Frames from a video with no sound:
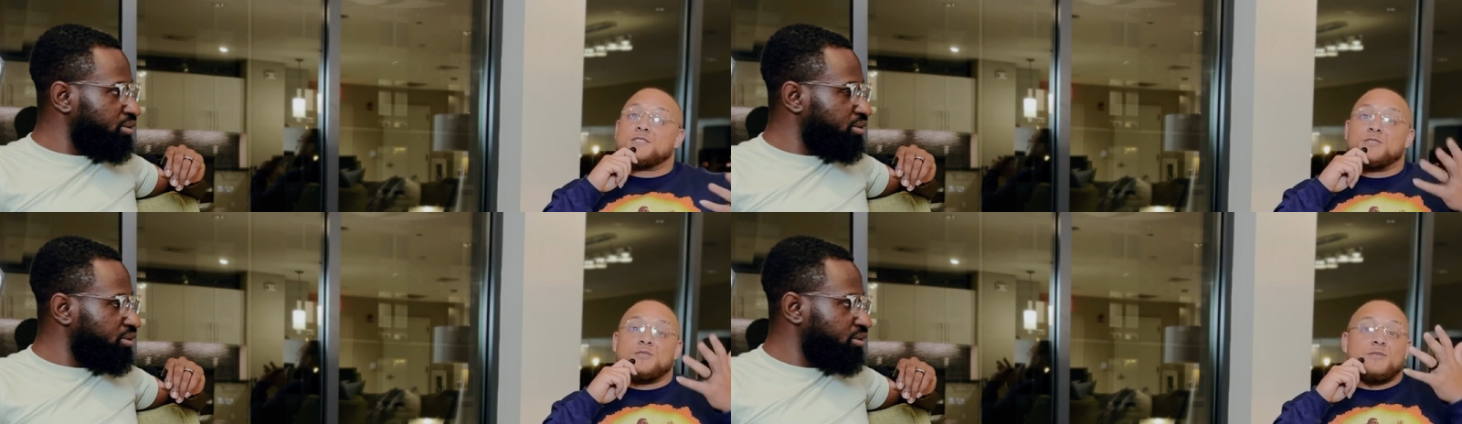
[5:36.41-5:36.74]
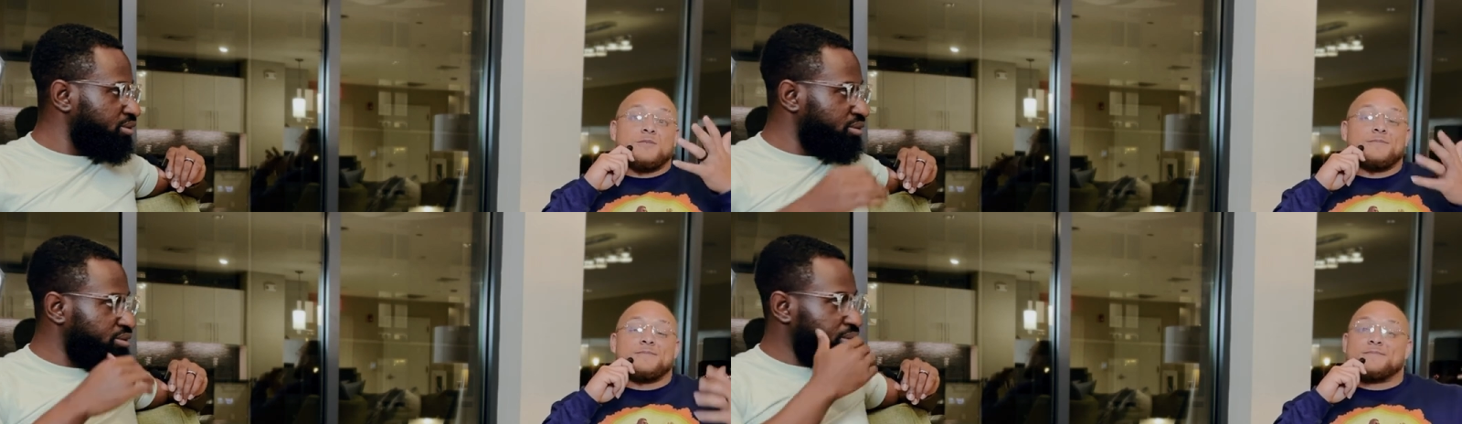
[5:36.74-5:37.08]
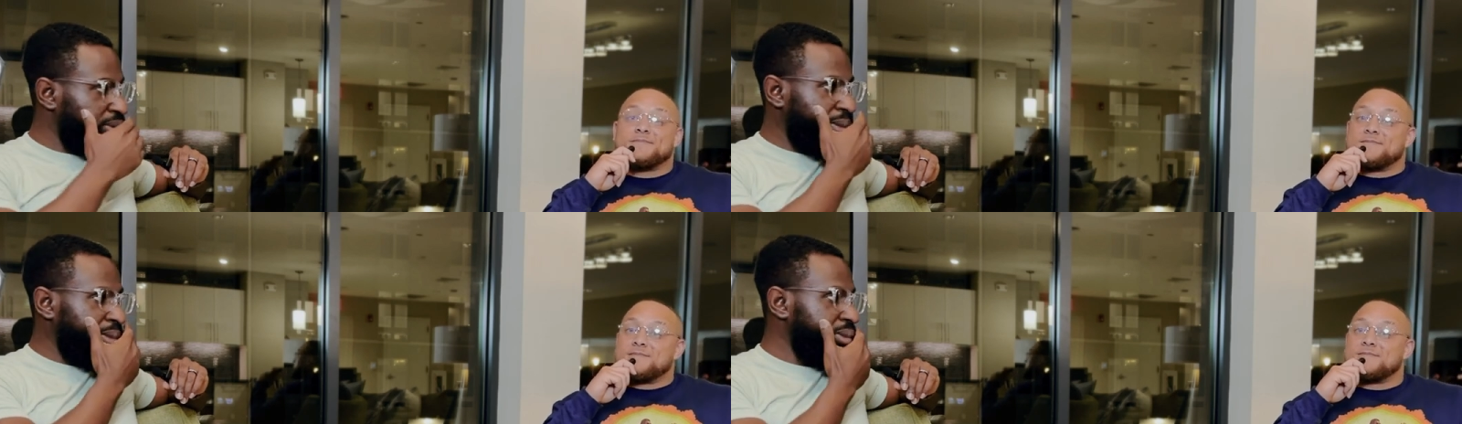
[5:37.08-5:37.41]
Speaker 1: to
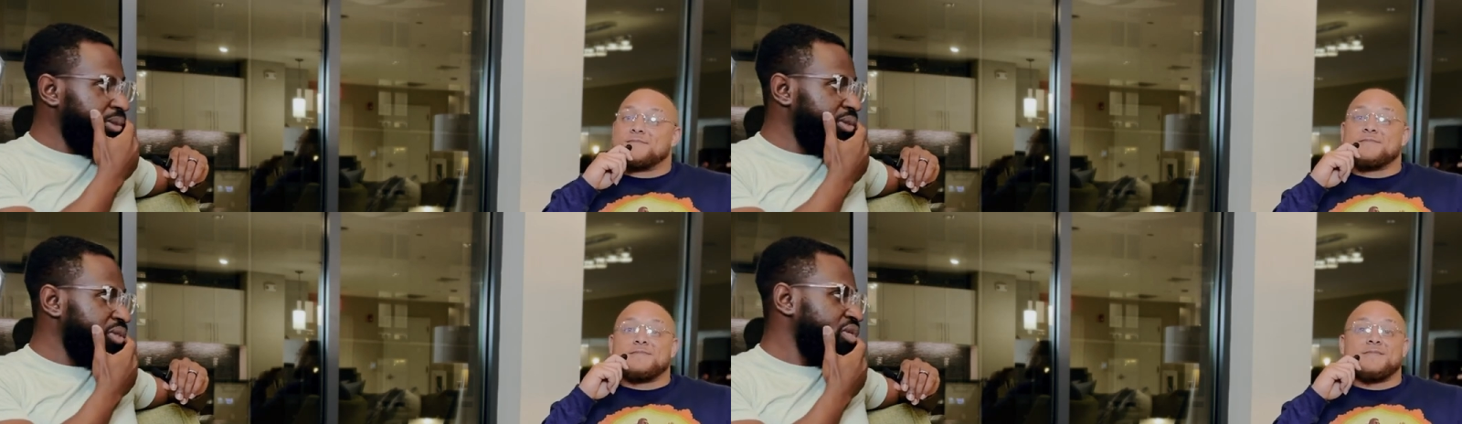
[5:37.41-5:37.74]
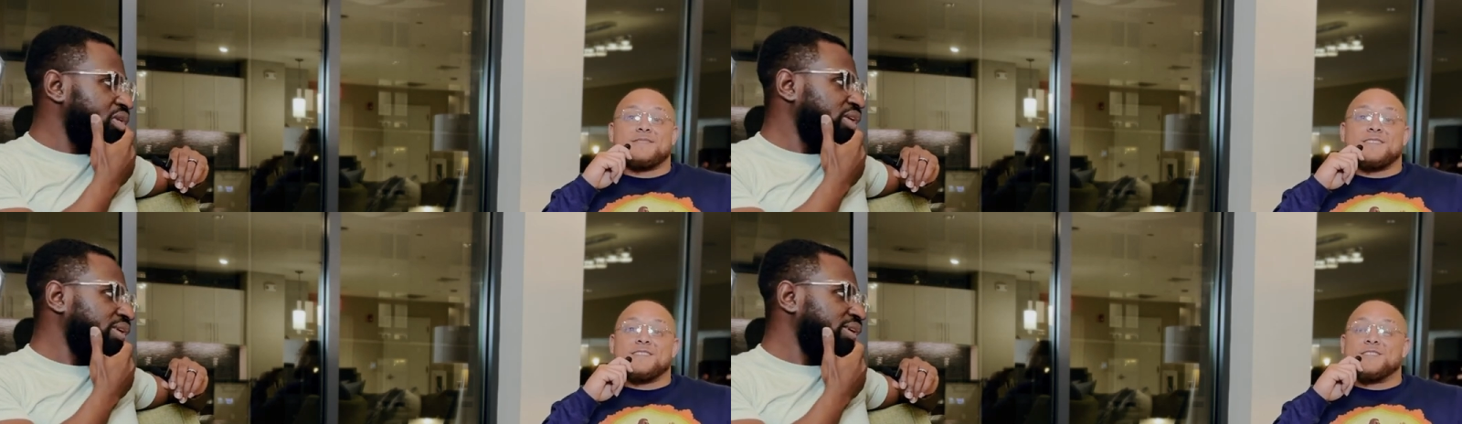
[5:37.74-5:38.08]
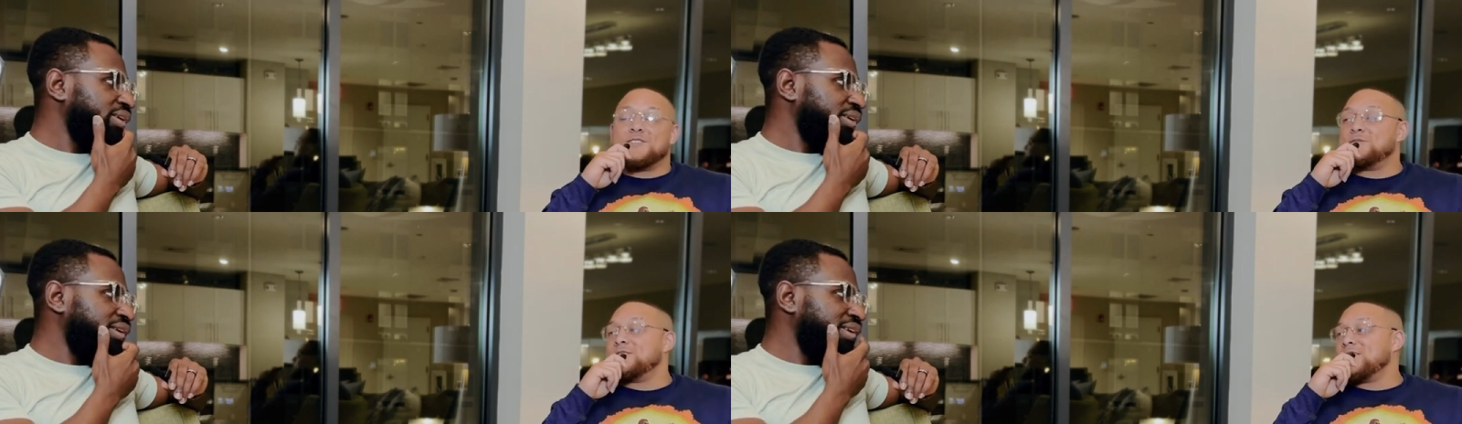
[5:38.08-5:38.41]

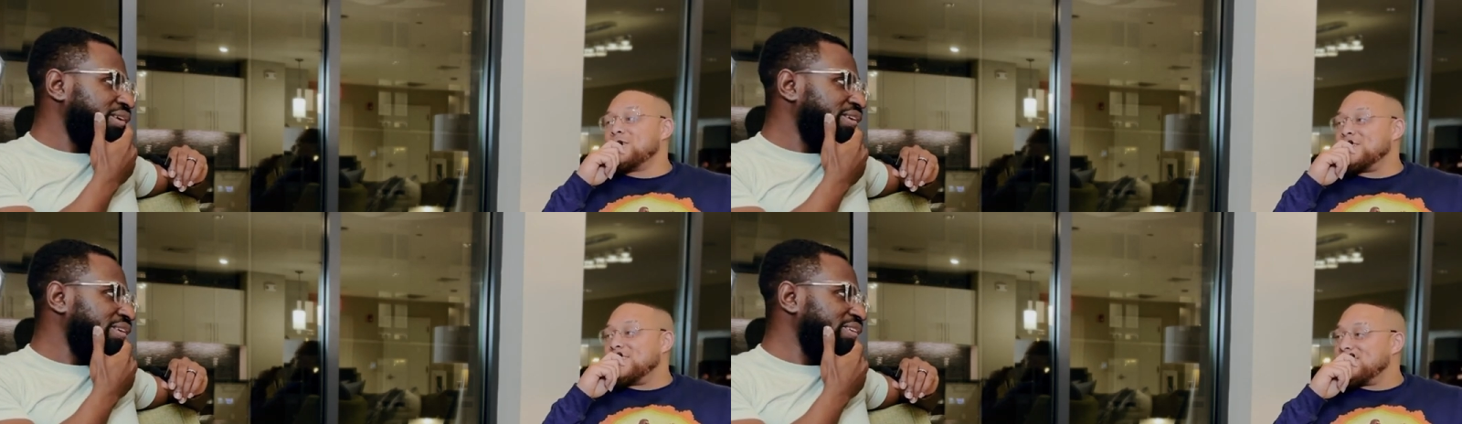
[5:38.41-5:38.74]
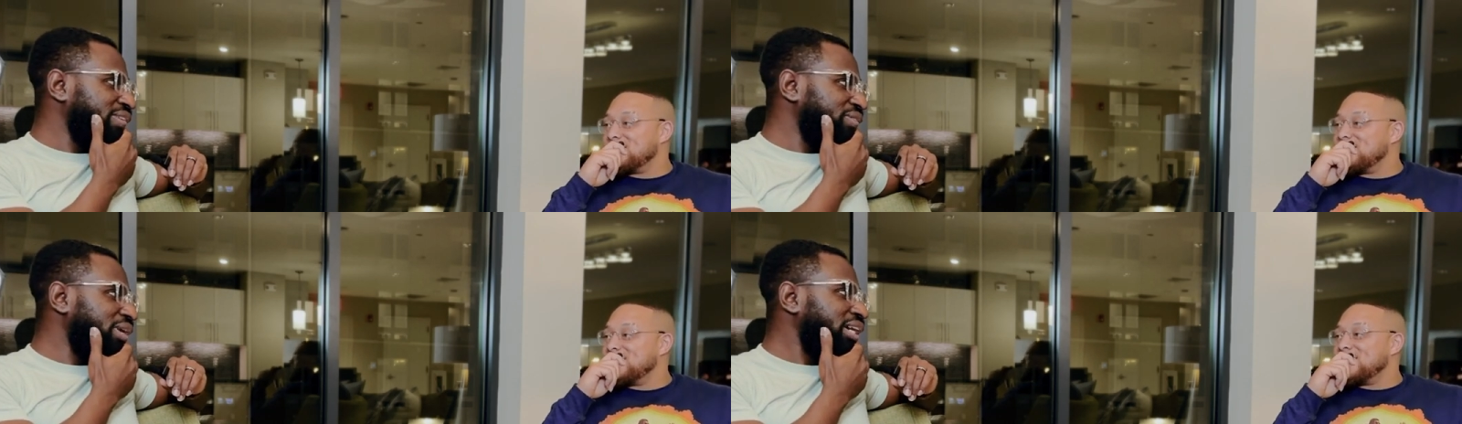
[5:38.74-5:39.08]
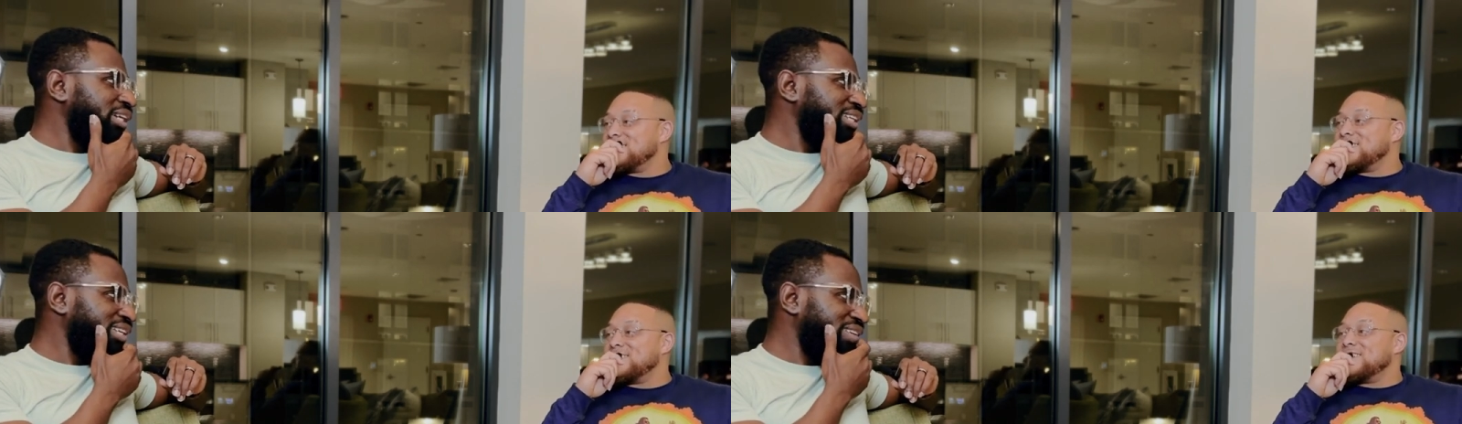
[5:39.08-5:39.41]
do the dirty. Right.